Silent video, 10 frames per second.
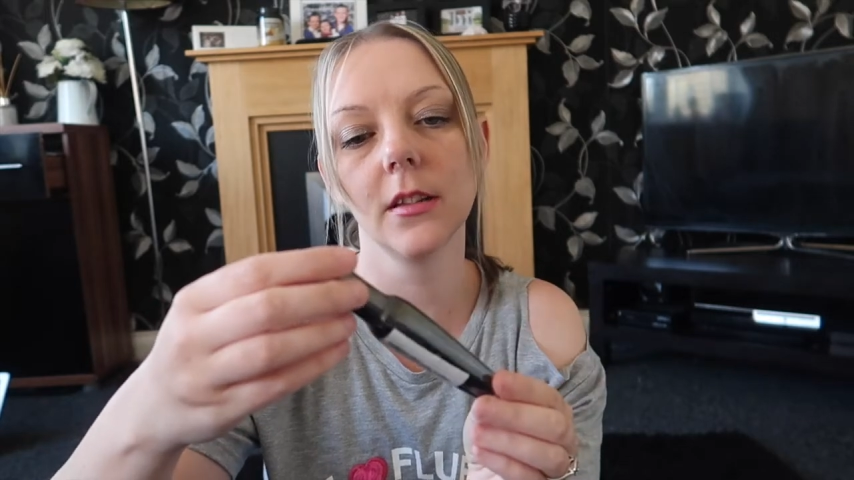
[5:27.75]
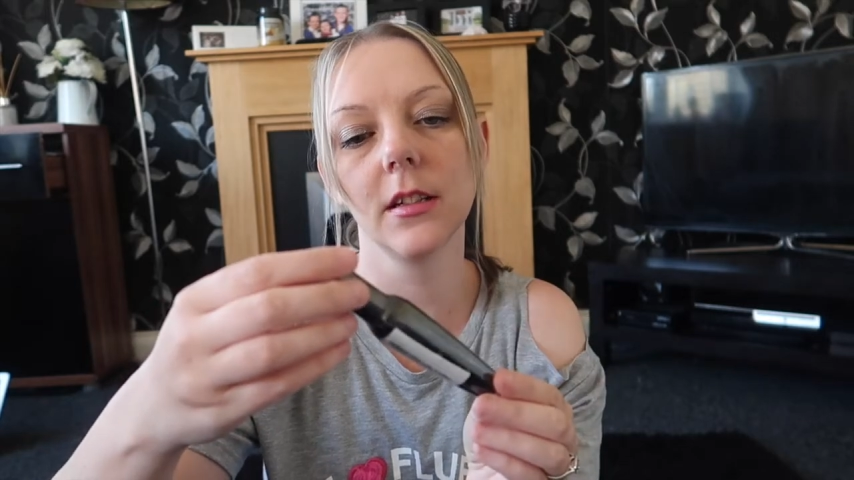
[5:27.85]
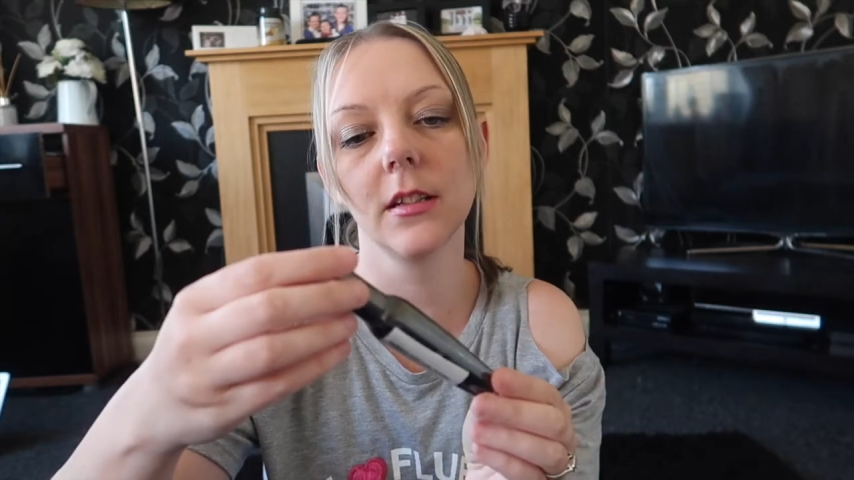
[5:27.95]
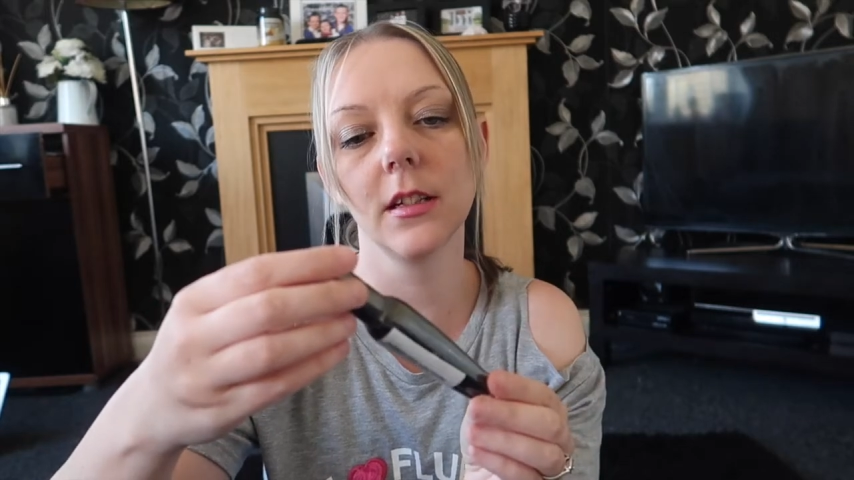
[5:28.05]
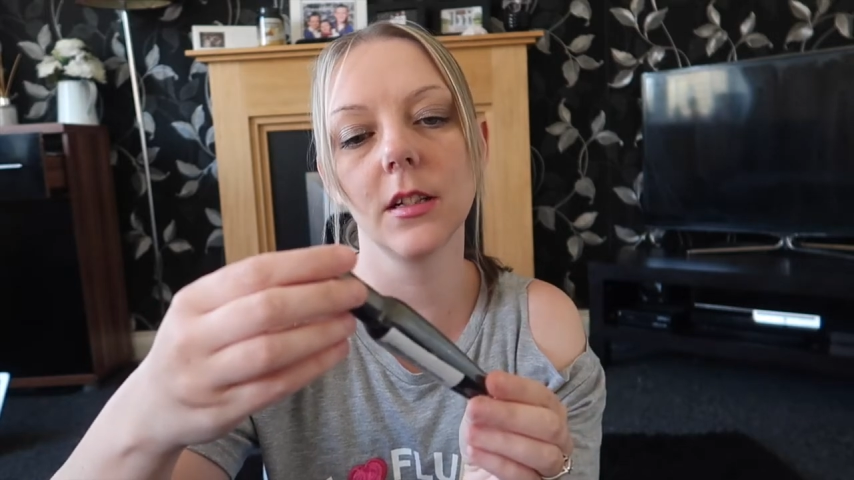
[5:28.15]

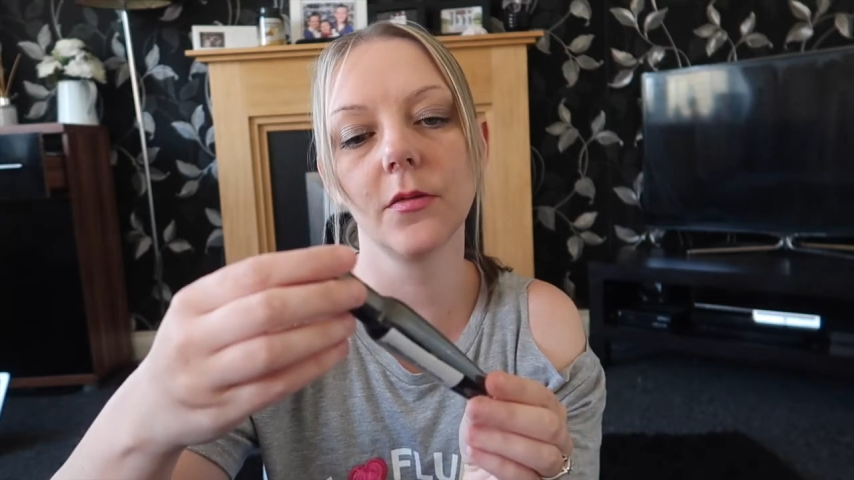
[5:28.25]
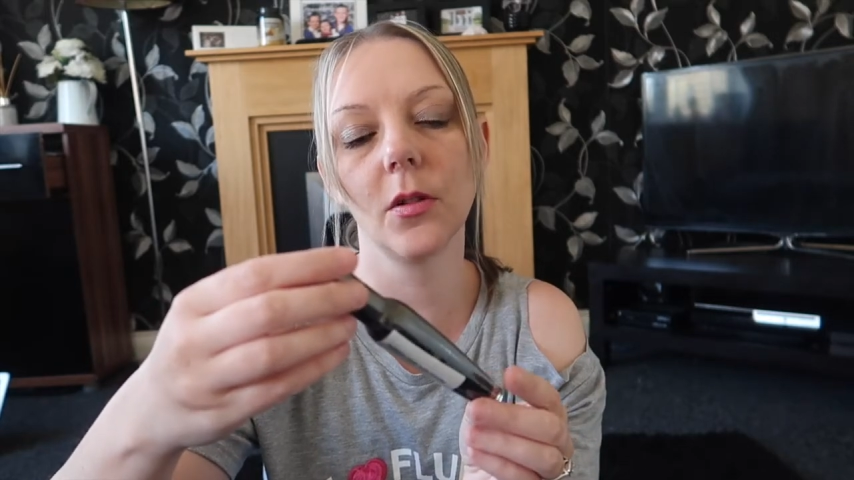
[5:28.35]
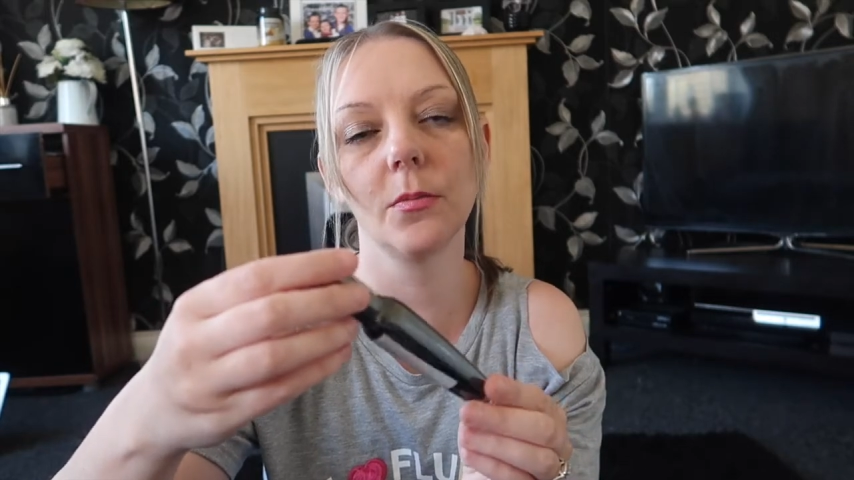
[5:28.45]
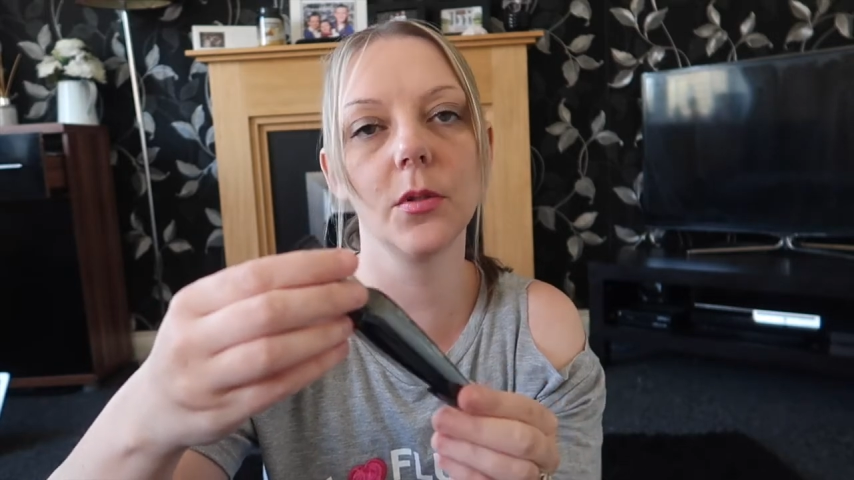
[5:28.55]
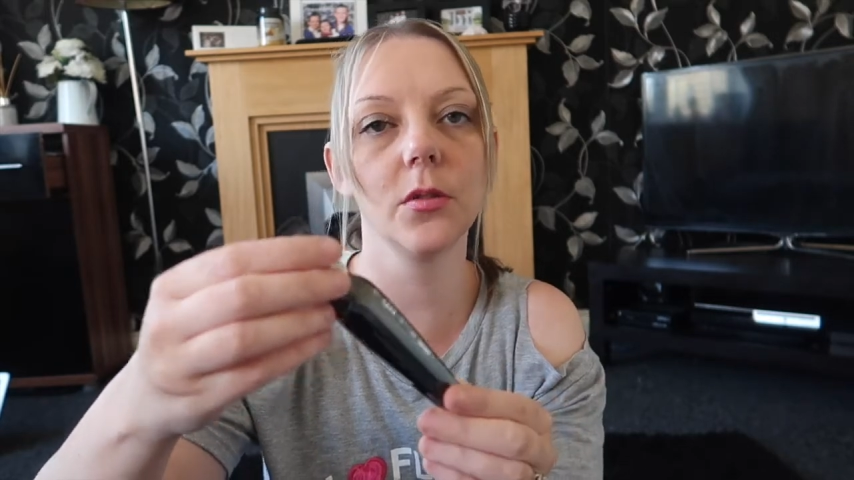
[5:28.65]
This is
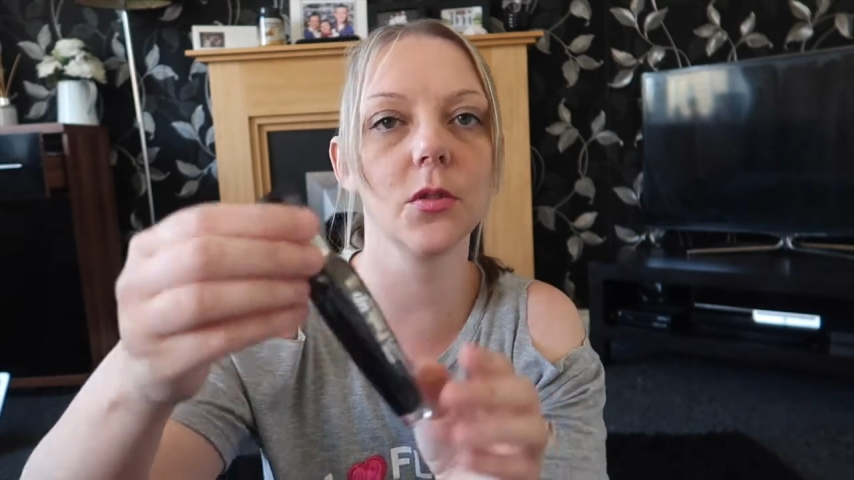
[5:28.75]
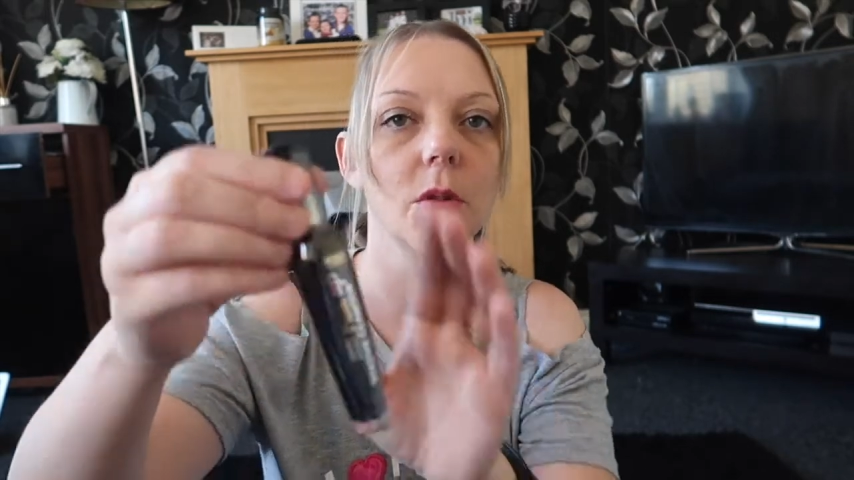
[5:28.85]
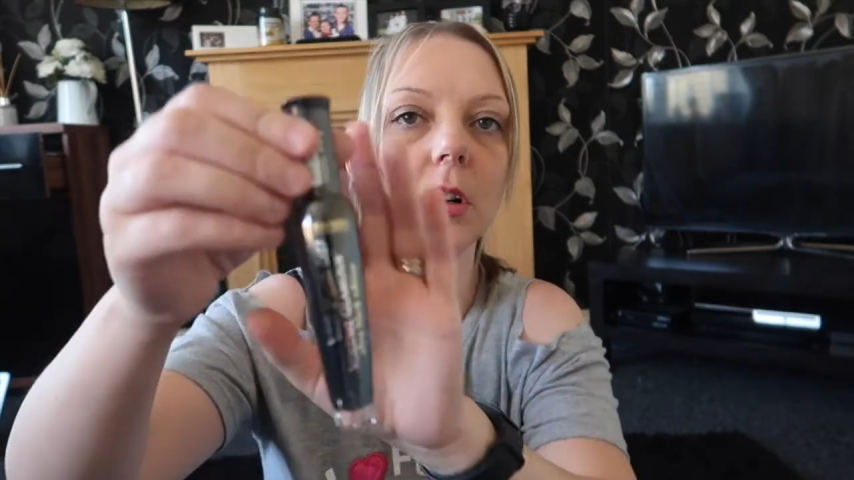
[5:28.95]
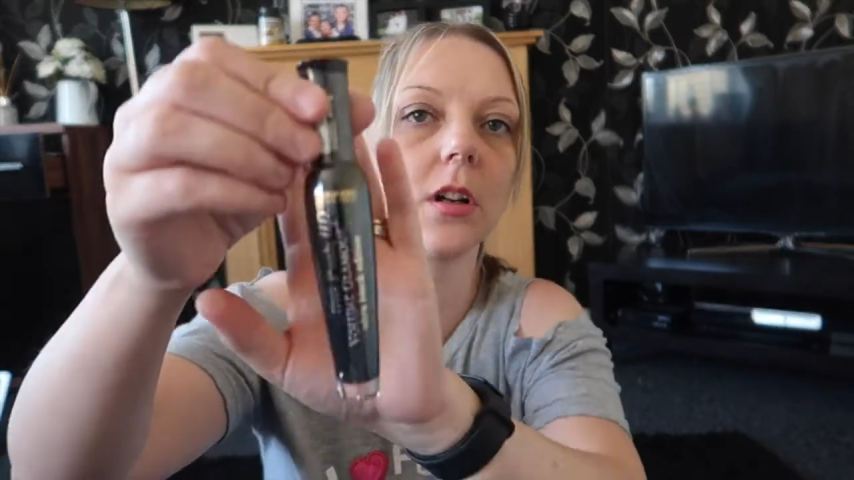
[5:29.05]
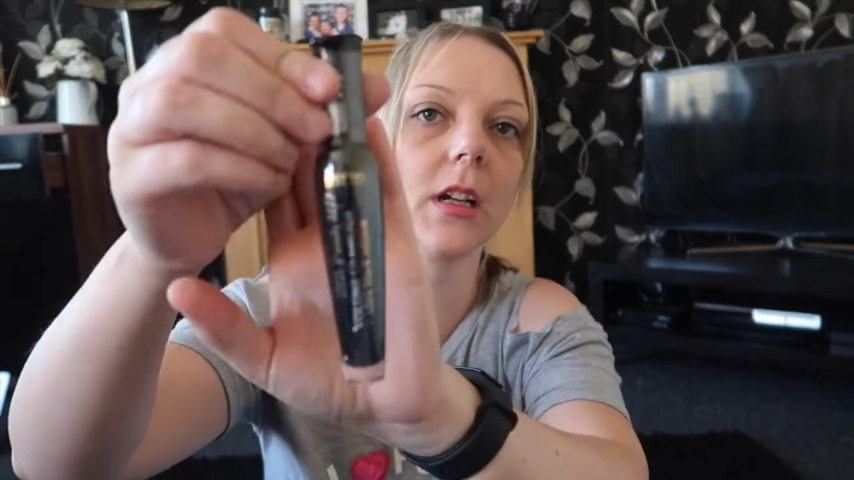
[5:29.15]
from
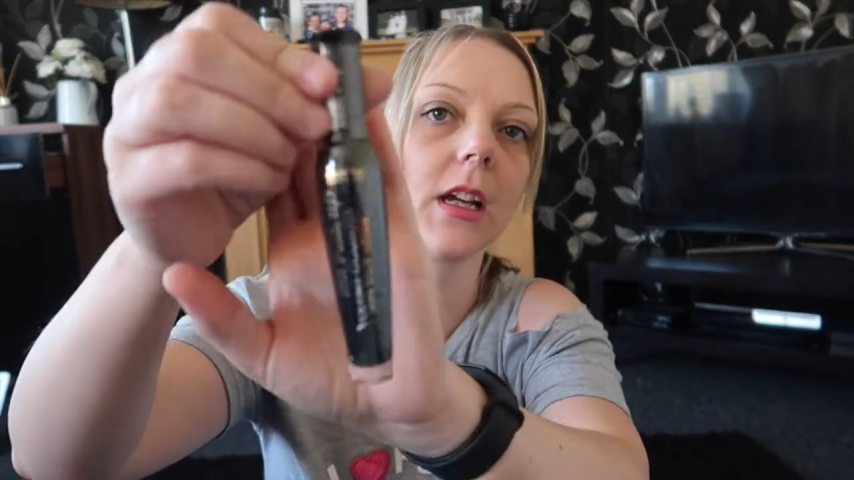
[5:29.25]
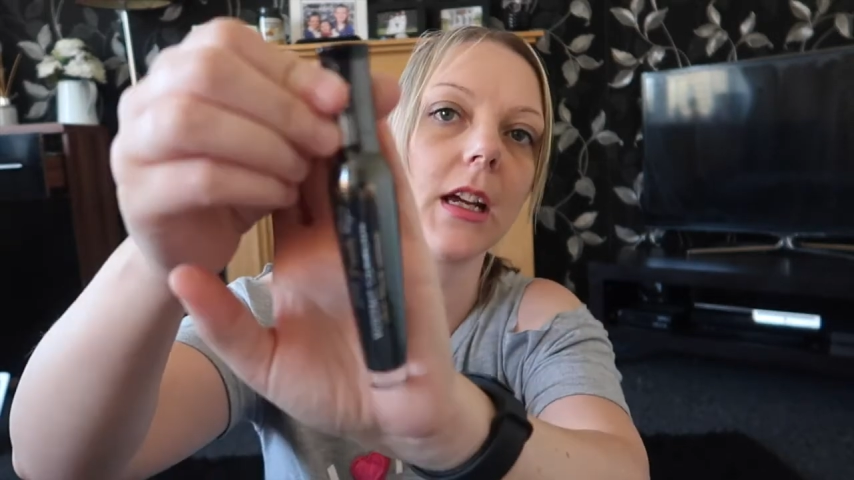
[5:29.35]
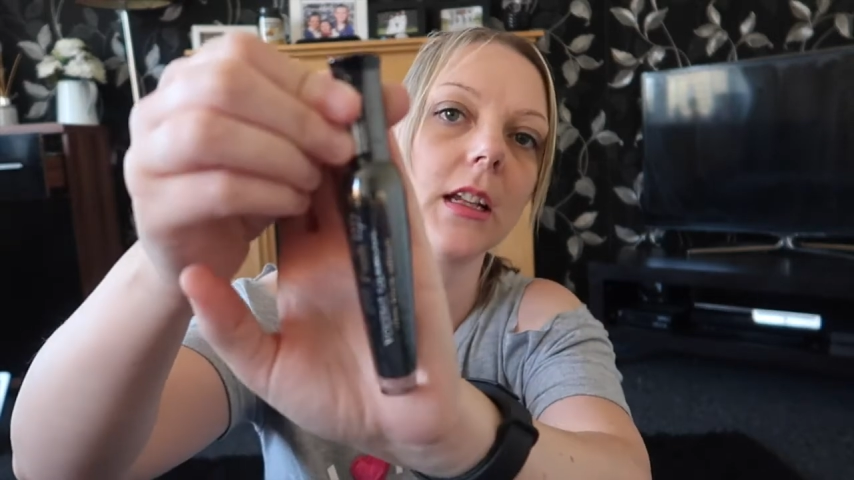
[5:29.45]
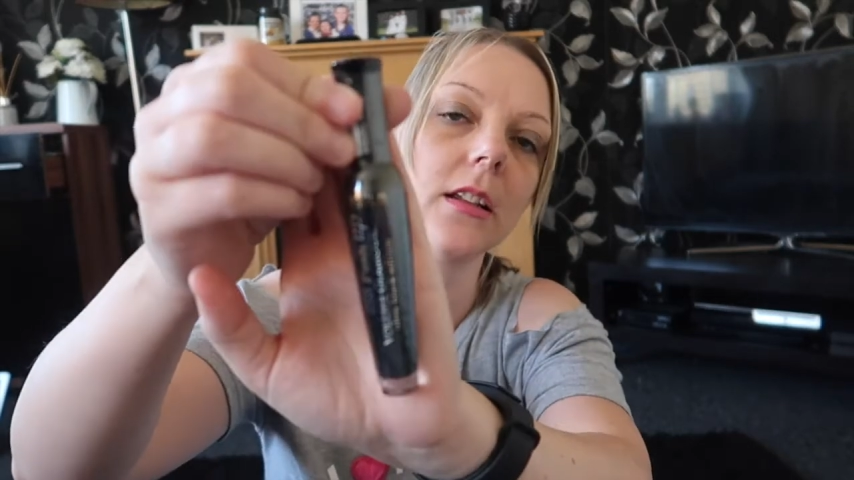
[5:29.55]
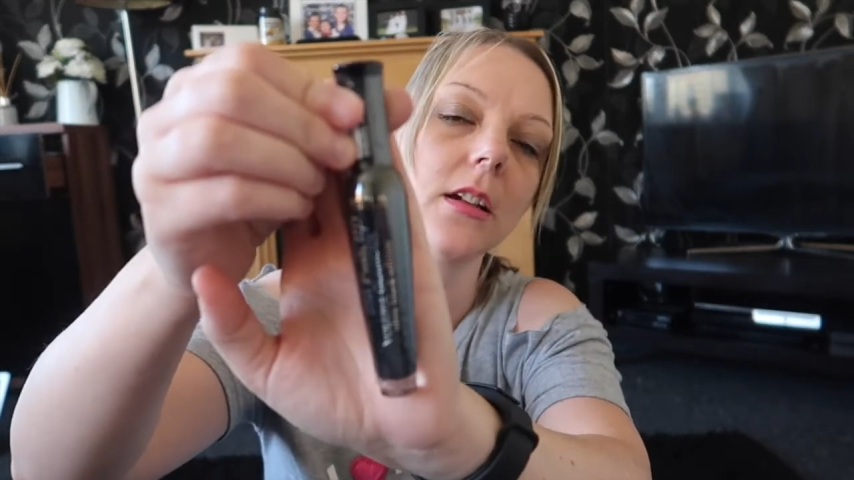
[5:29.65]
Bourjois
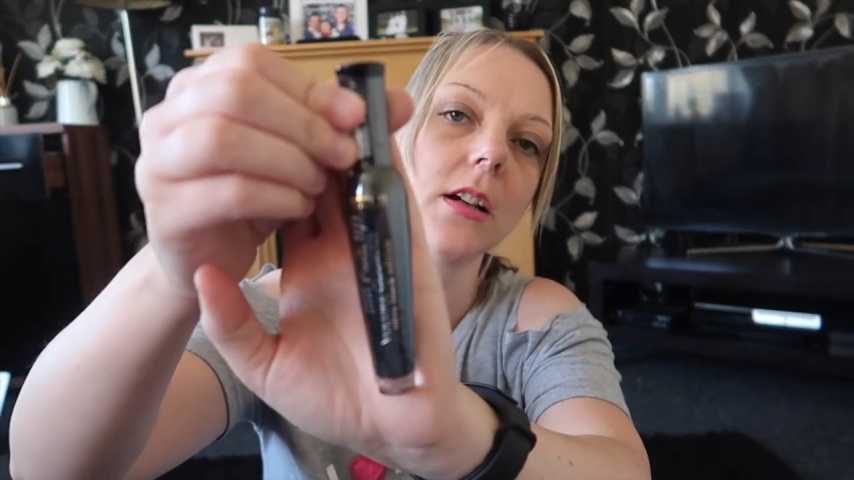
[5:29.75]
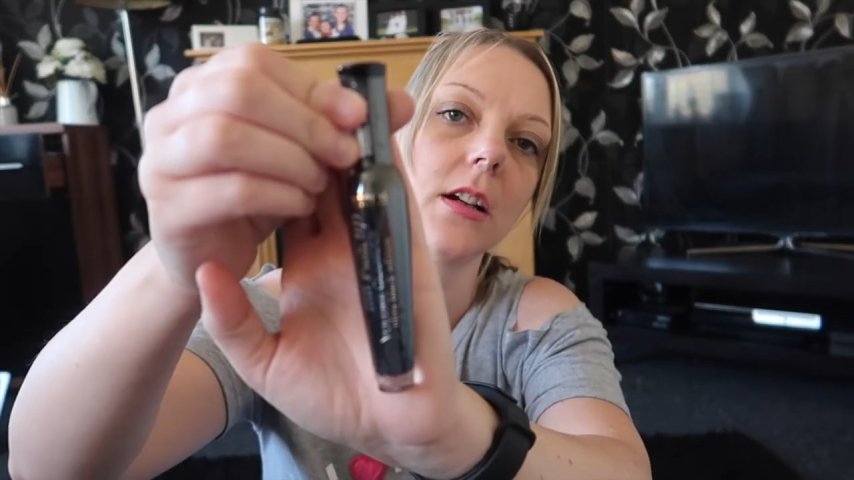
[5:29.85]
again.